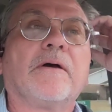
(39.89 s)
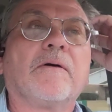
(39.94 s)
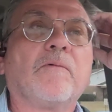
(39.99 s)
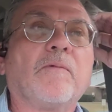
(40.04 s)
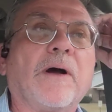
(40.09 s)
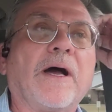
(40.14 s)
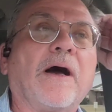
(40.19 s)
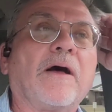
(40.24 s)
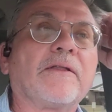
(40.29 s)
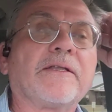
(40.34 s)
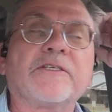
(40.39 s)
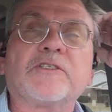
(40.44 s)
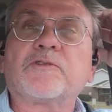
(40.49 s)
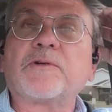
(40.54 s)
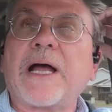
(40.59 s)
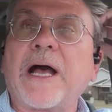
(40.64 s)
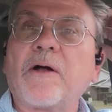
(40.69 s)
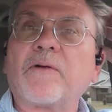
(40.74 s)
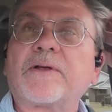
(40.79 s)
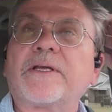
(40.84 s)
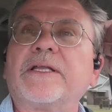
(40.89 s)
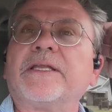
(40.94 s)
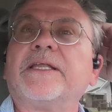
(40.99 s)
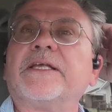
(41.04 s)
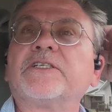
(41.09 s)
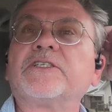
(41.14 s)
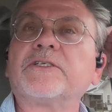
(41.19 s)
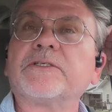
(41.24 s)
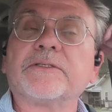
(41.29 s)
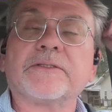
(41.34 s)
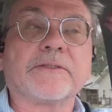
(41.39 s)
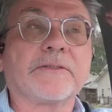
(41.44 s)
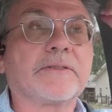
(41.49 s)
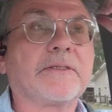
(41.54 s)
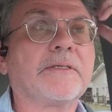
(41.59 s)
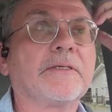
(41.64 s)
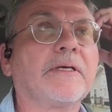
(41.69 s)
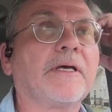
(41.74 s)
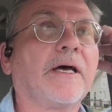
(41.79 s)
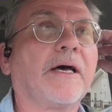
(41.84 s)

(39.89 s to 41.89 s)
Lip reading: well in drought conditions